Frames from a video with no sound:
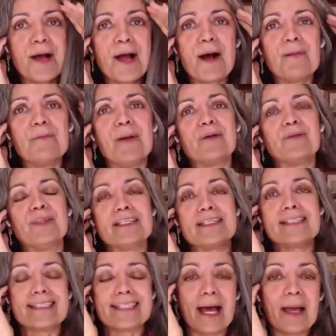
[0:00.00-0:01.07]
about
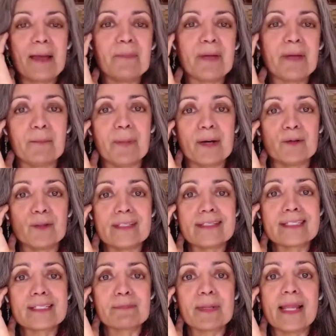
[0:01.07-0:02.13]
this time and about
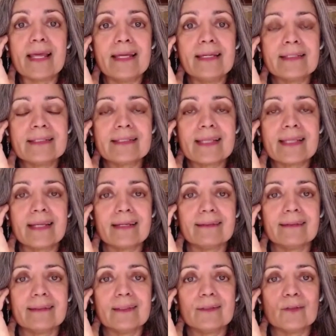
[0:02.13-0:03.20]
this place.
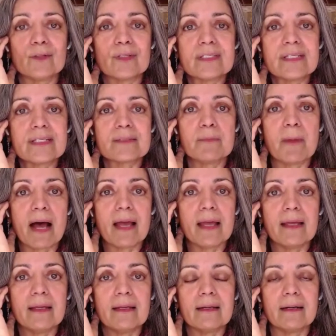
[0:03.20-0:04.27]
And, this is
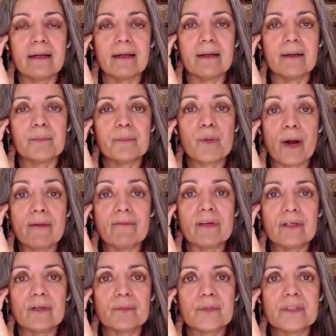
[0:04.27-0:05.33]
my
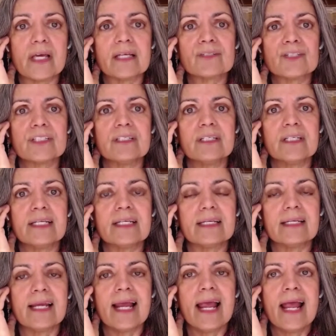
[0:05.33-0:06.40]
private obsession. And
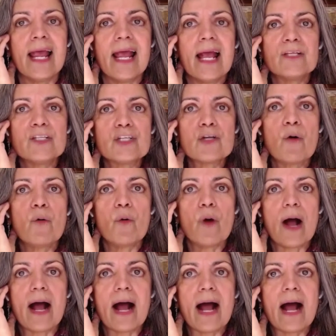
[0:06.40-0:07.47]
so
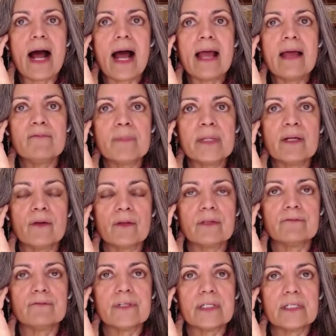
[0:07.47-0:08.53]
I have been on the
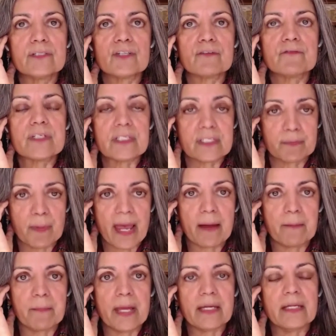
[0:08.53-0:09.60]
verge of
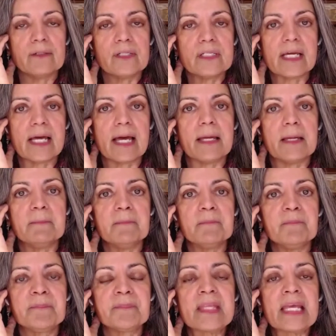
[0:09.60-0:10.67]
despair many a time.
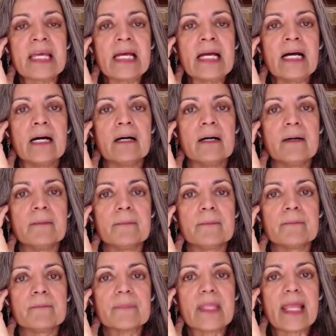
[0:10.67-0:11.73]

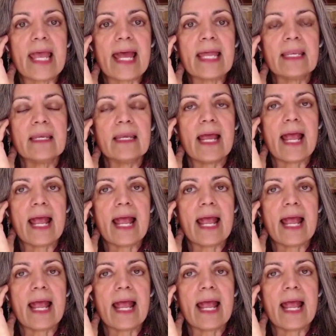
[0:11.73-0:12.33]
And